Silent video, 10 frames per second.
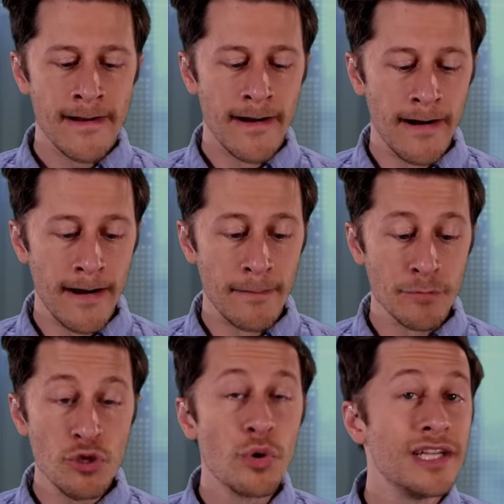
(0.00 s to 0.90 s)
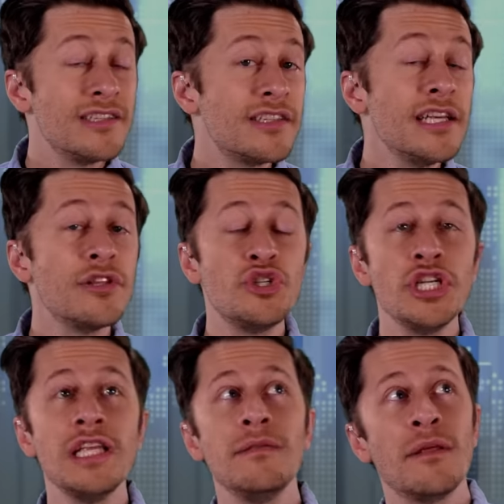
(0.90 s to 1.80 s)
Um, you can see the
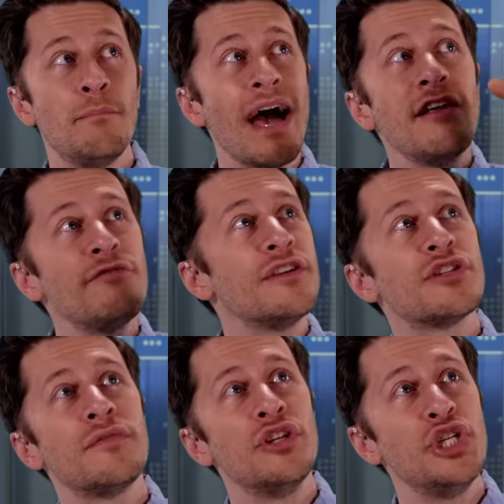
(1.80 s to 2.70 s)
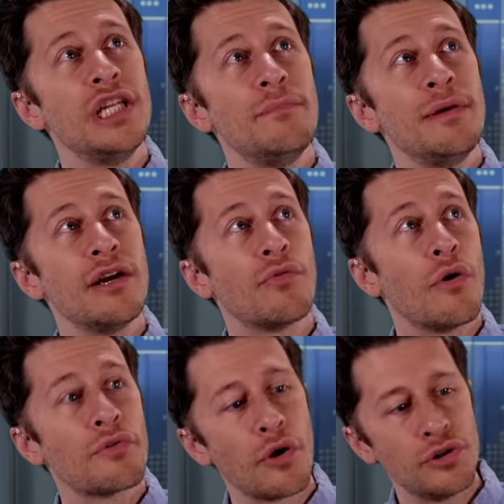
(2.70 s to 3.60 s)
GD, the benefits of the GDP
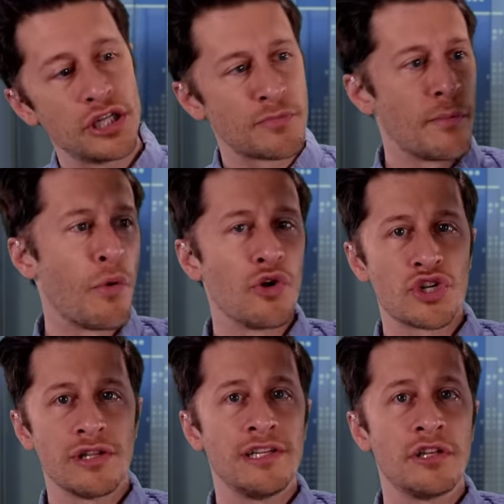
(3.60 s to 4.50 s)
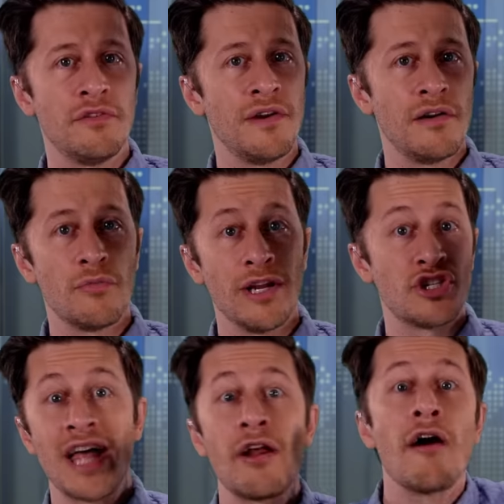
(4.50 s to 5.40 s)
growth go disproportionately to the very
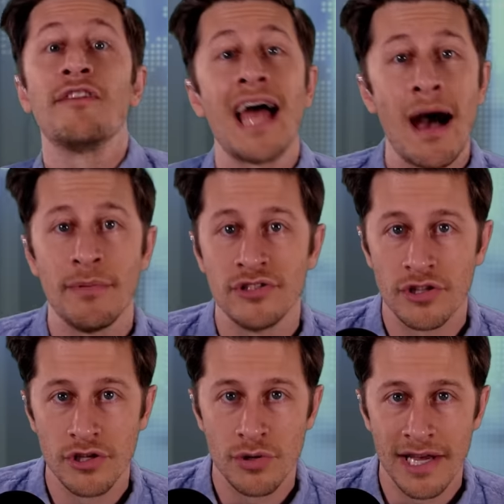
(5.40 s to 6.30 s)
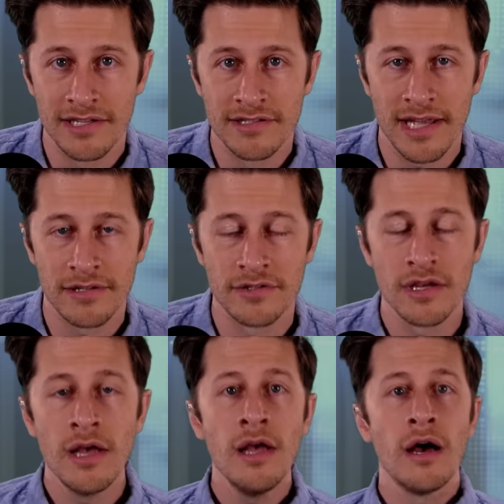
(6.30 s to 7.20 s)
rich. That often happens in the United States.
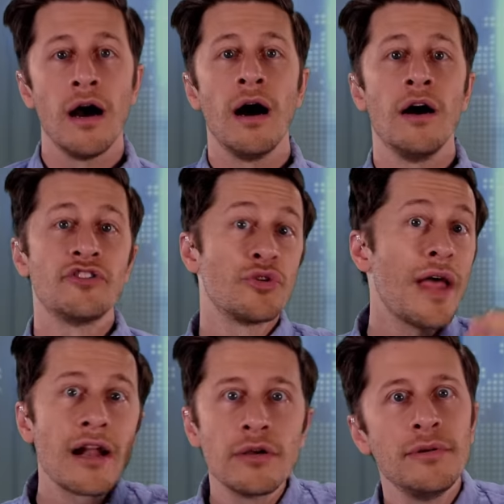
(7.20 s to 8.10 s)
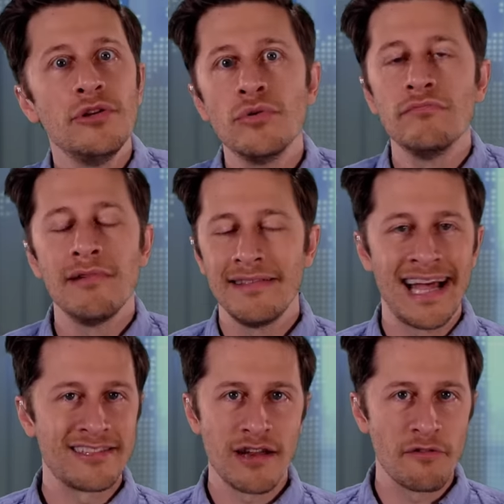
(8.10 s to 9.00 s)
Uh, so that could be you.
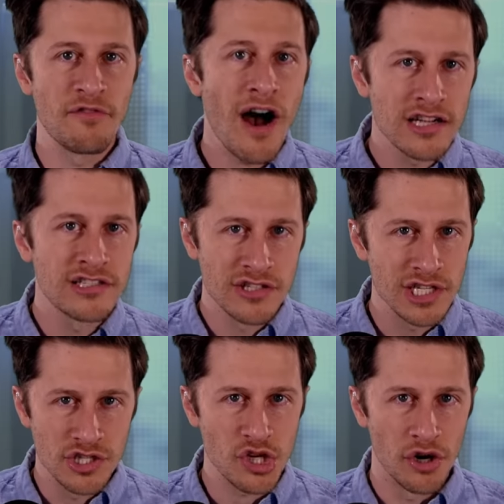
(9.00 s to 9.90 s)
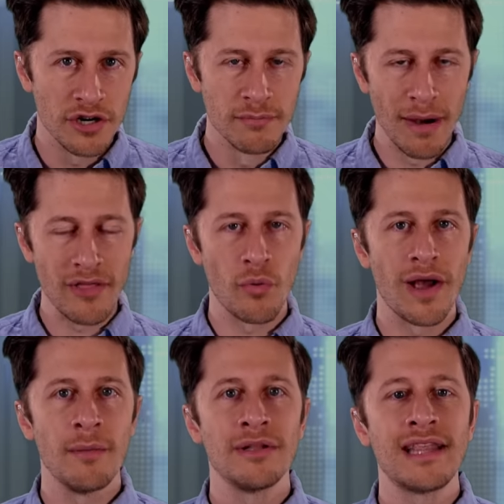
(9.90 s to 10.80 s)
That's not Fox's concern, by the
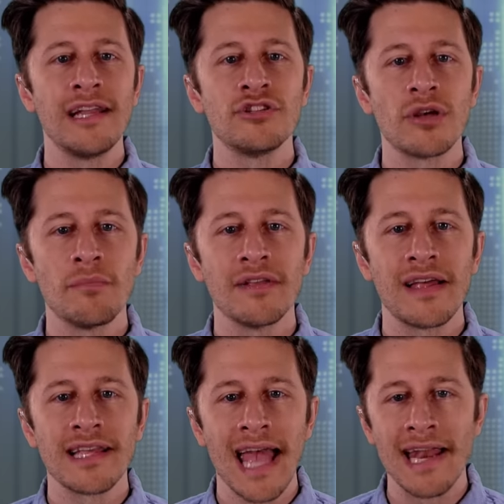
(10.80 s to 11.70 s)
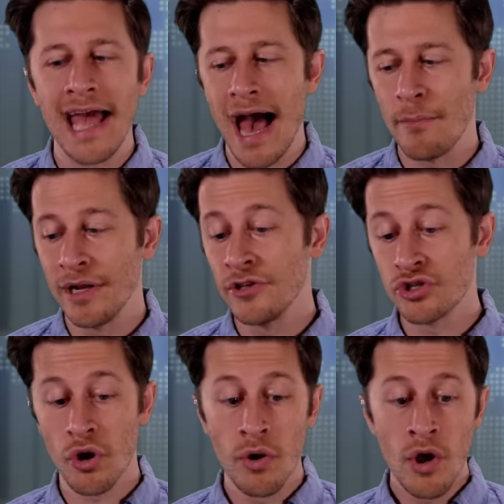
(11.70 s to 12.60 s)
way, but that is something that can happen. And
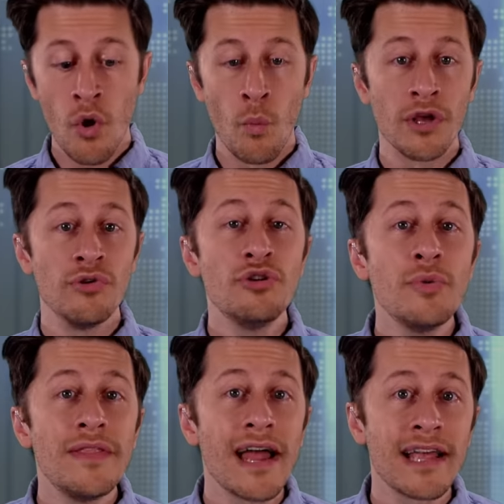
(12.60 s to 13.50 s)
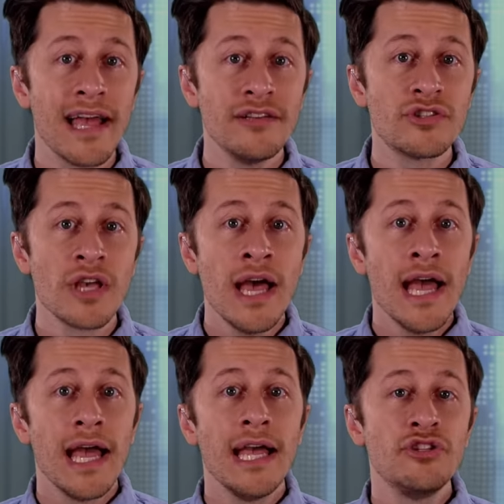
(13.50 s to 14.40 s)
so what you do in that case
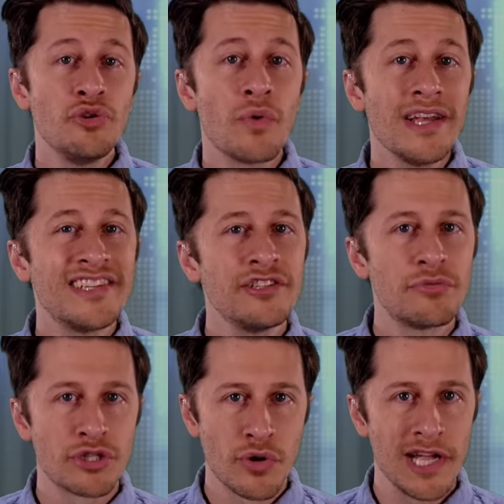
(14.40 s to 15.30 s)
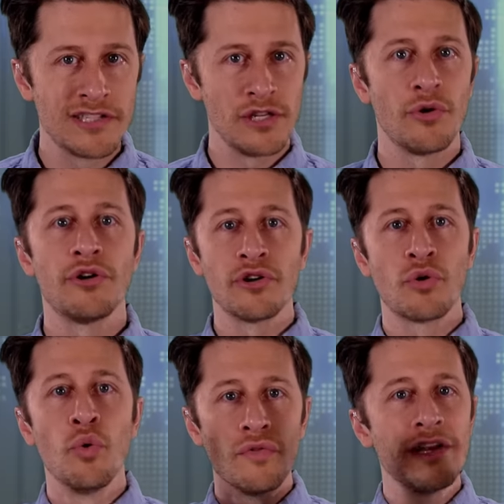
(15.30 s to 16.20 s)
is you raise interest rates in order to
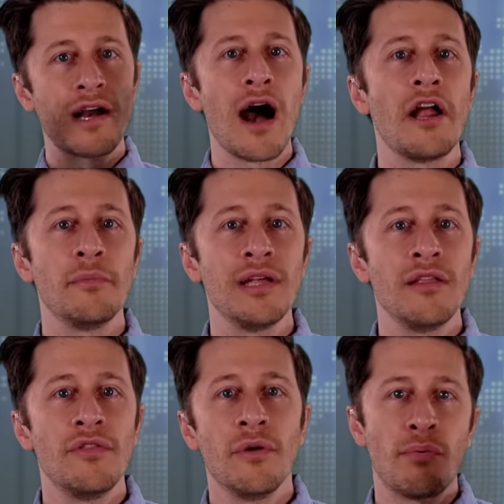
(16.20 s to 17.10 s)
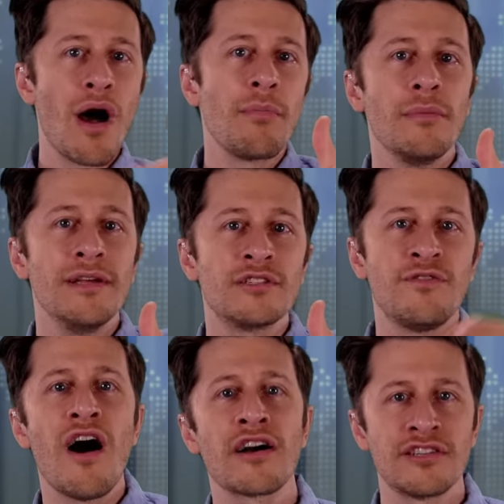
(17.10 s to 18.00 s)
cool the economy. The problem is
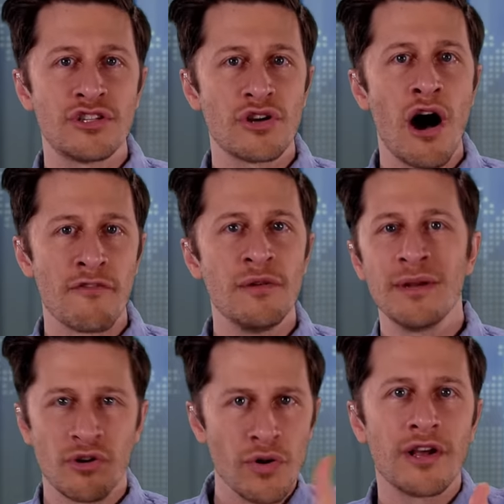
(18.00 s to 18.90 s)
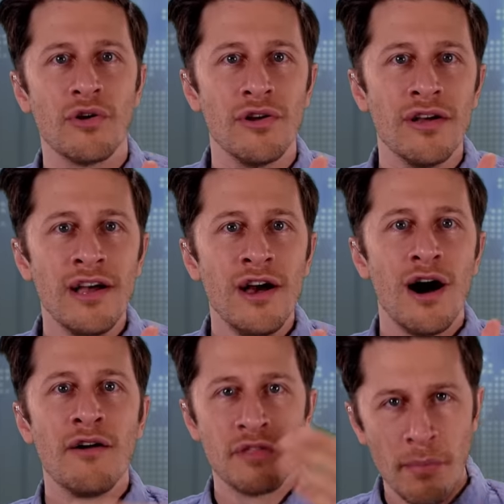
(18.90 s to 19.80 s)
Fox has often been critical
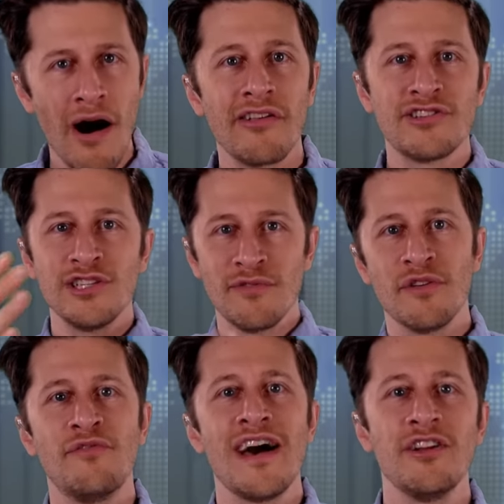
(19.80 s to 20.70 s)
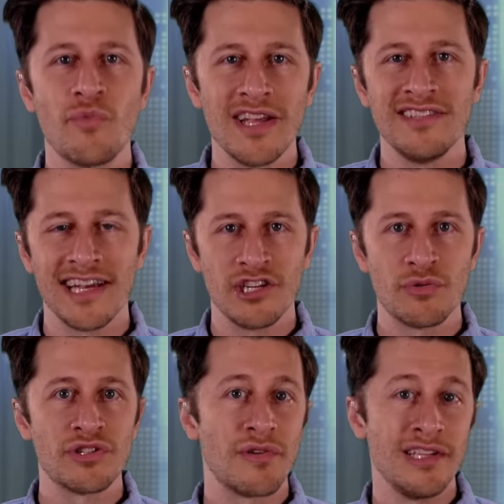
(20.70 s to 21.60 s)
of the policy of the Fed in raising
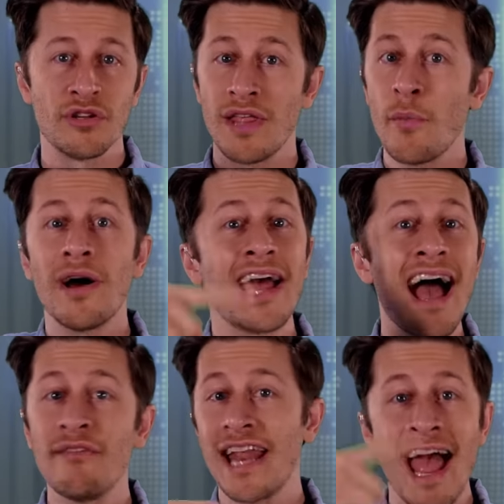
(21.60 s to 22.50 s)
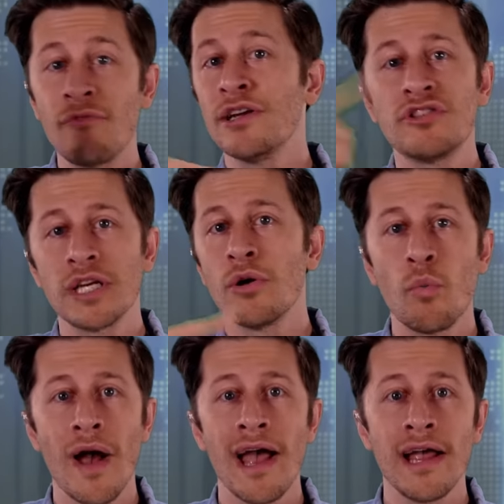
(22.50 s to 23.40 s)
interest rates. So they want to have it every single
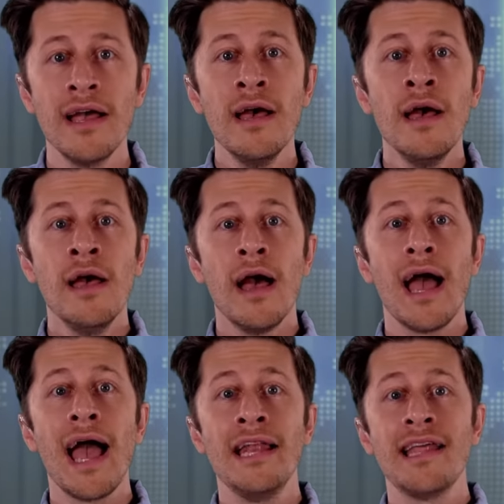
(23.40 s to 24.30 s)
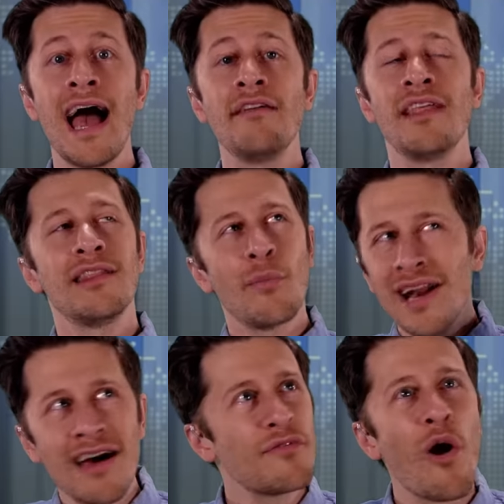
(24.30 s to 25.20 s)
way and ha- they, they want
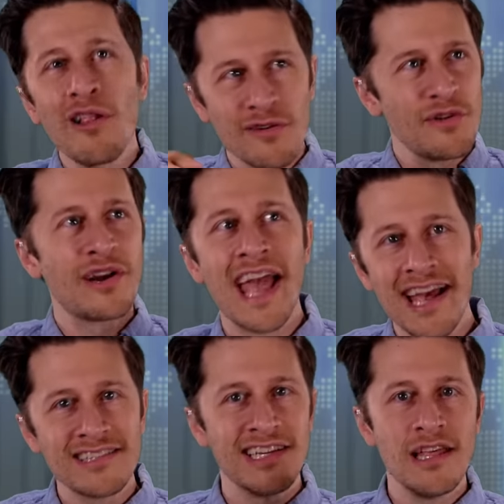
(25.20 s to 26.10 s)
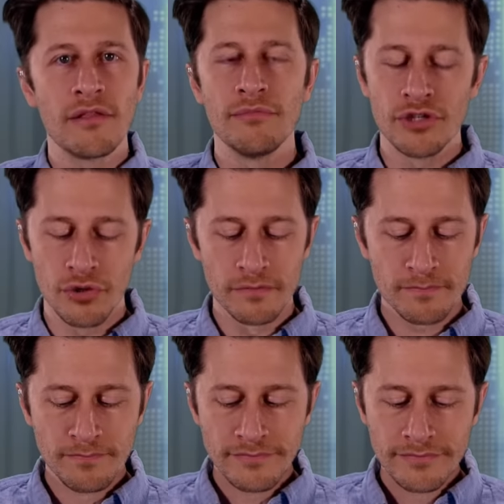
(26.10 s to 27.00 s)
to have all of their cakes and eat them too.
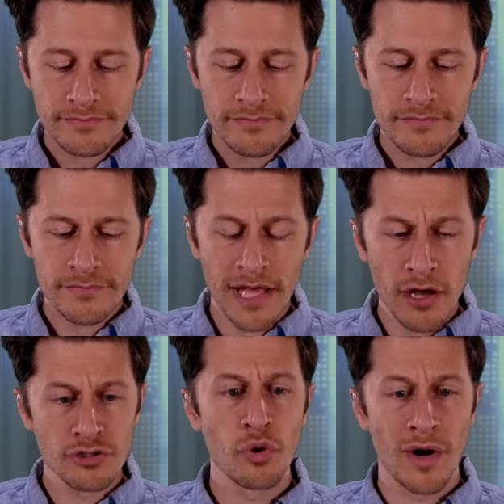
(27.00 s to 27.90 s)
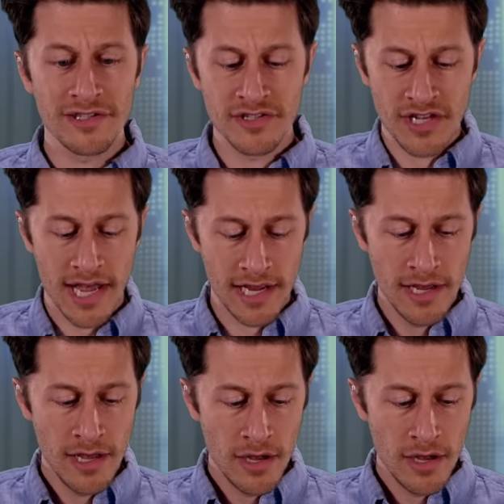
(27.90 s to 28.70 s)
They also want to say,